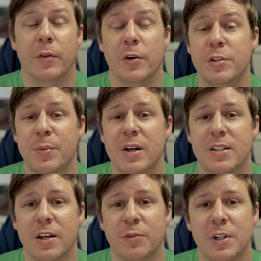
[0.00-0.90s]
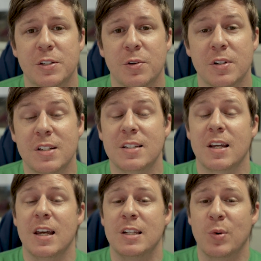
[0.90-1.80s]
Those are my 10 resources,
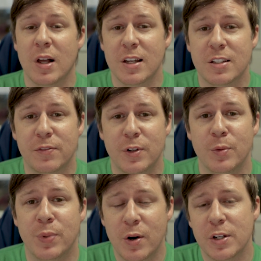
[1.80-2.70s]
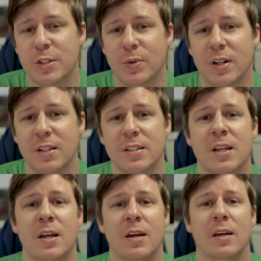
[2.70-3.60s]
as well as a few bonus ones
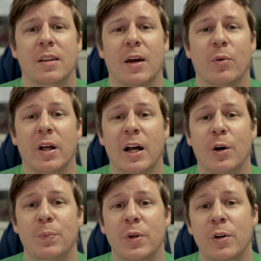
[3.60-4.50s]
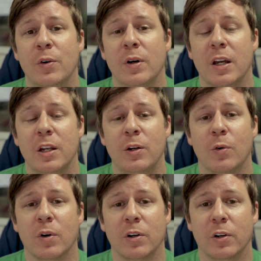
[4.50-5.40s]
that will help you in
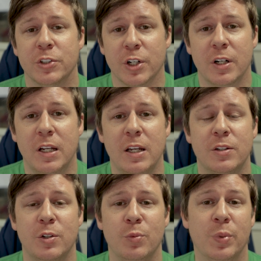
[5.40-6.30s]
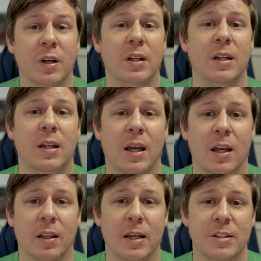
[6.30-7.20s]
your journey to building
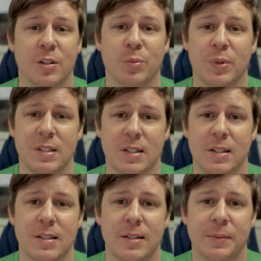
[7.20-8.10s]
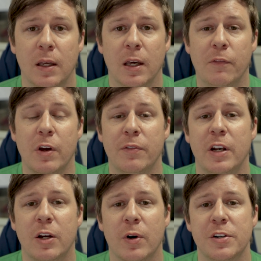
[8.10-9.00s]
a laser business. If you have
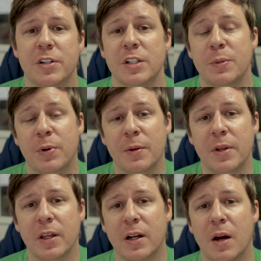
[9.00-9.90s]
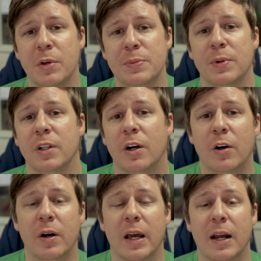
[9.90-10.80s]
any questions, put them in the comments
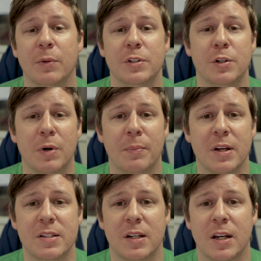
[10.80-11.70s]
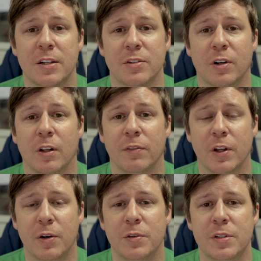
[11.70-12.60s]
below, and I will do my best to answer all of
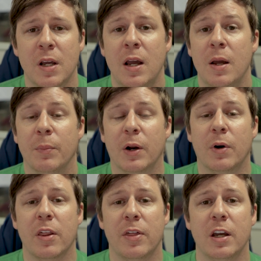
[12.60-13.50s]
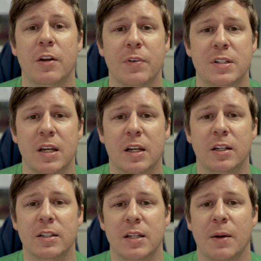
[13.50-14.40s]
those. But I want to thank you for
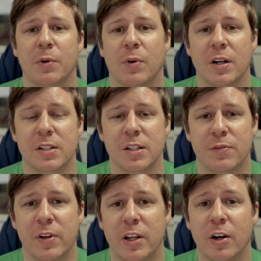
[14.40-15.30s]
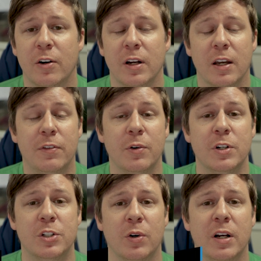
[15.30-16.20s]
taking the time to watch this video. If you
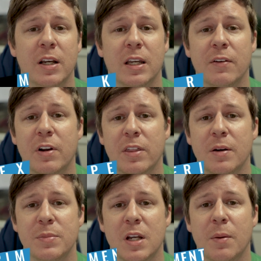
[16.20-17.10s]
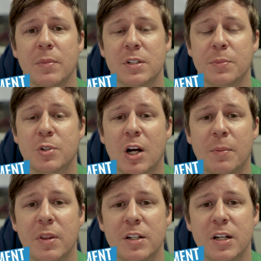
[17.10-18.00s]
enjoyed it, give it a thumbs up,
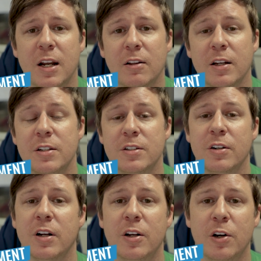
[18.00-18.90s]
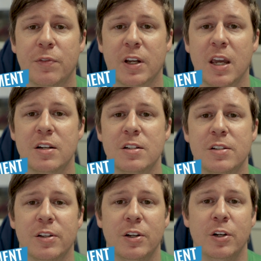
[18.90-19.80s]
subscribe to the channel, and turn on
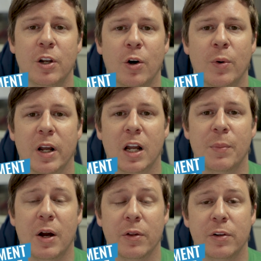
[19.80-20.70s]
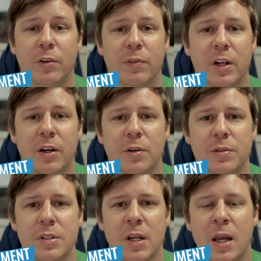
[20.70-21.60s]
notifications so that you know when I come out with new
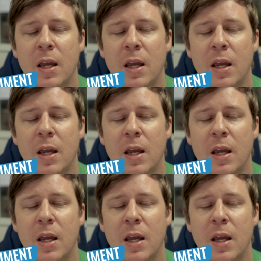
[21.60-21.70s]
videos.